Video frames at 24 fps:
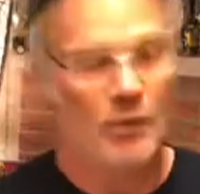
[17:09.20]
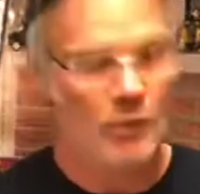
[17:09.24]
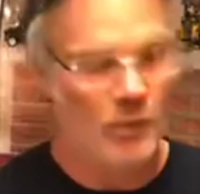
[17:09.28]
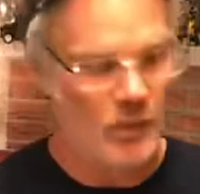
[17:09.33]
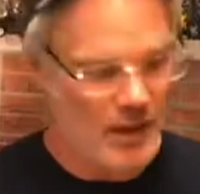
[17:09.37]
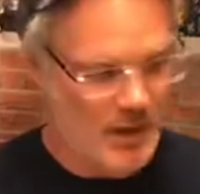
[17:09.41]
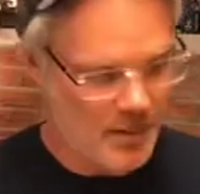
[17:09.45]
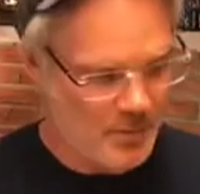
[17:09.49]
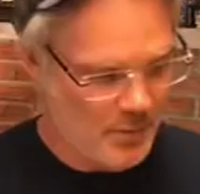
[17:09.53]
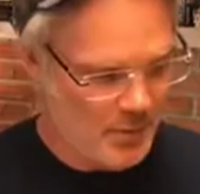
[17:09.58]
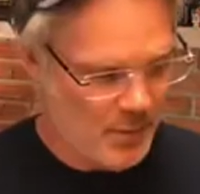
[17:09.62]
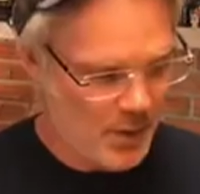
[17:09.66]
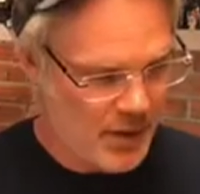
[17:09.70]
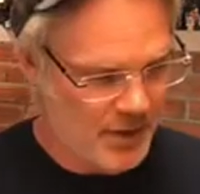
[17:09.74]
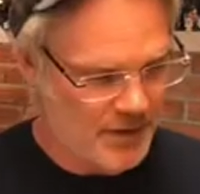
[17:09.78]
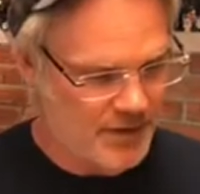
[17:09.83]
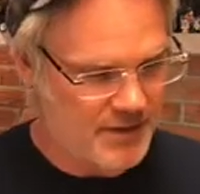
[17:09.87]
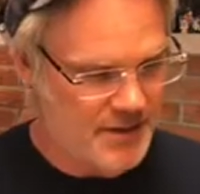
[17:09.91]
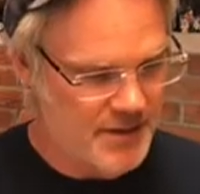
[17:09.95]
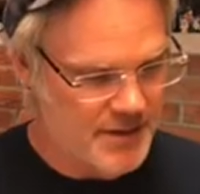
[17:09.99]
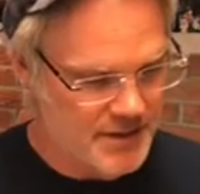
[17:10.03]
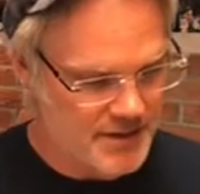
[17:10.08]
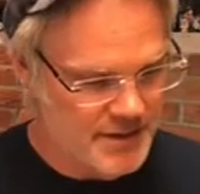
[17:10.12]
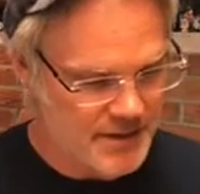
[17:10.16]
when I bought
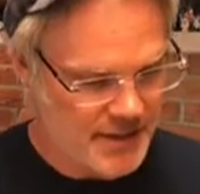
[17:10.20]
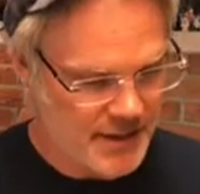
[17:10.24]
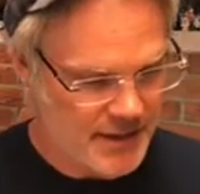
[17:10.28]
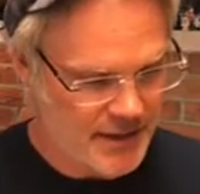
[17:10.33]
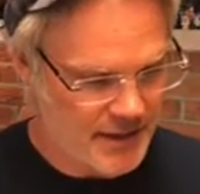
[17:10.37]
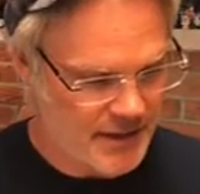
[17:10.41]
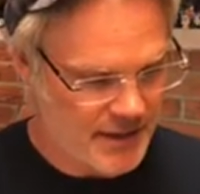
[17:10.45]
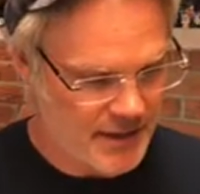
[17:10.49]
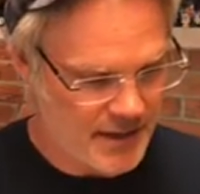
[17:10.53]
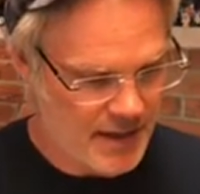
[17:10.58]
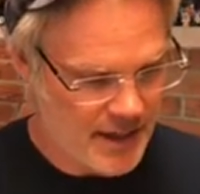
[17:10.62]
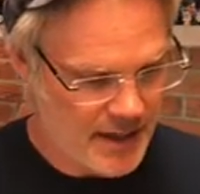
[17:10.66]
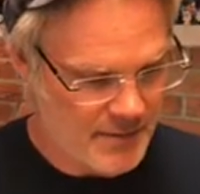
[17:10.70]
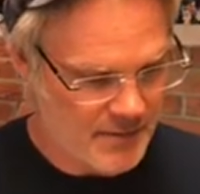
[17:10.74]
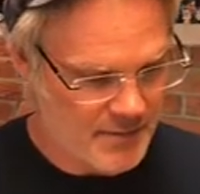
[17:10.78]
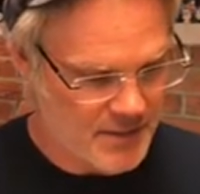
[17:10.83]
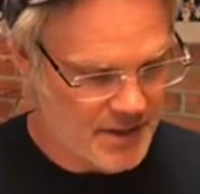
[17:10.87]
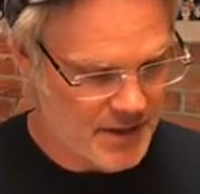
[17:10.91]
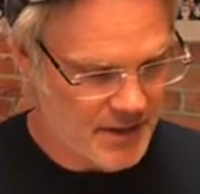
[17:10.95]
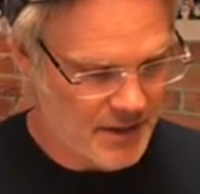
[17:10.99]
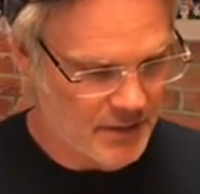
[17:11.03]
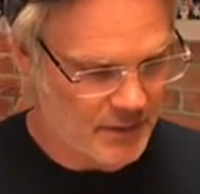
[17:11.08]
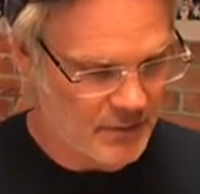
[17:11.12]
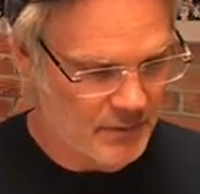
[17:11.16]
this at Game
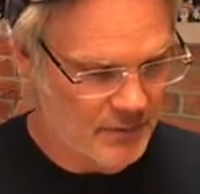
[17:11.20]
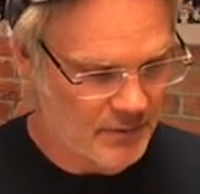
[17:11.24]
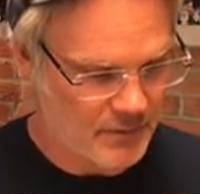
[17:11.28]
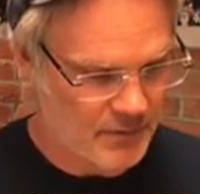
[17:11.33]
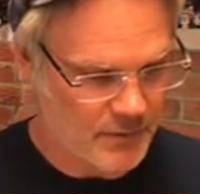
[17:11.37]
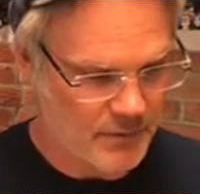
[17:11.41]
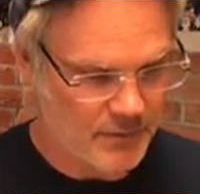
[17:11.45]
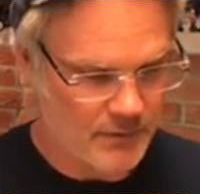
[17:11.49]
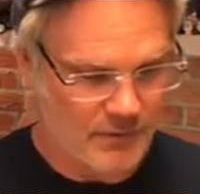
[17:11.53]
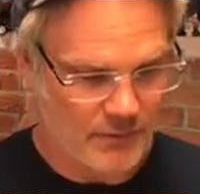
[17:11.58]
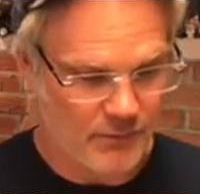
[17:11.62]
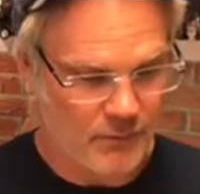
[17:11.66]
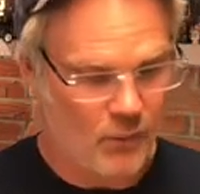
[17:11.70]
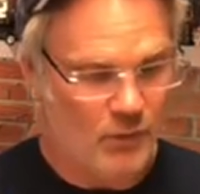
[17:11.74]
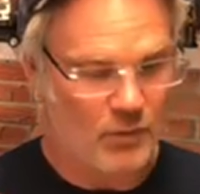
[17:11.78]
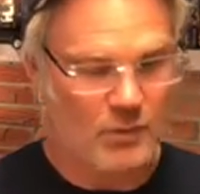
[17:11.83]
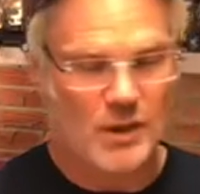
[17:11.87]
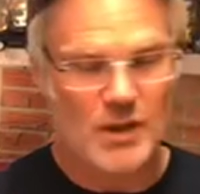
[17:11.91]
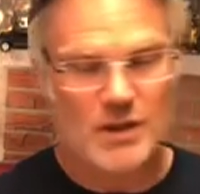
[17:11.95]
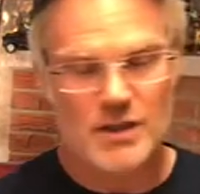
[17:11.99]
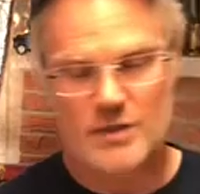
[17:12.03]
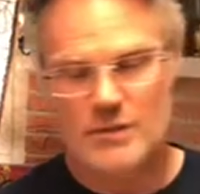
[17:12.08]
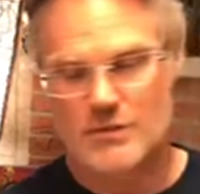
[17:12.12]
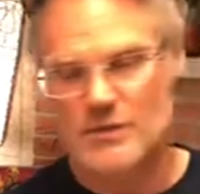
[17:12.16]
Cycle for four
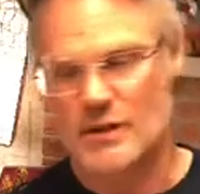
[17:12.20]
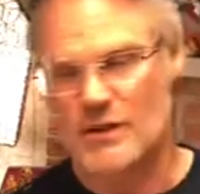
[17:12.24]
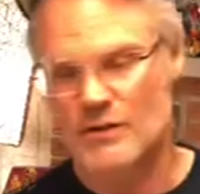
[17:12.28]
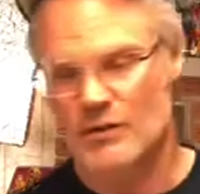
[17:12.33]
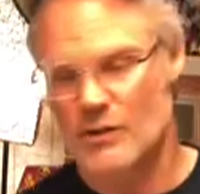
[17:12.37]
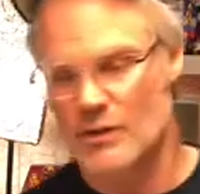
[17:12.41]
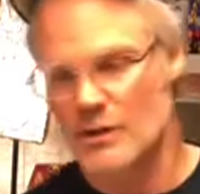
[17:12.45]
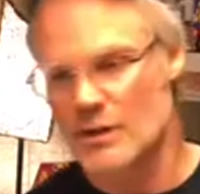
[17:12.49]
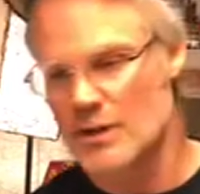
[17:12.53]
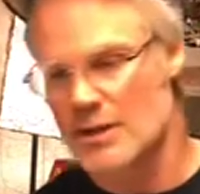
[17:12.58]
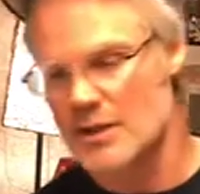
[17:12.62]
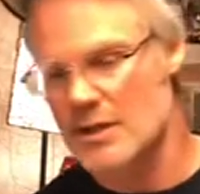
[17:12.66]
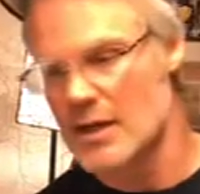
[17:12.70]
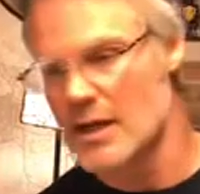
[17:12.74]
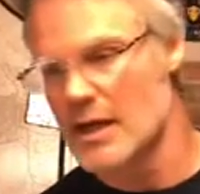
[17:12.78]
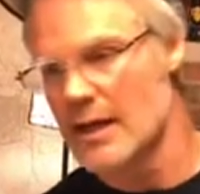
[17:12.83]
bucks or whatever it was,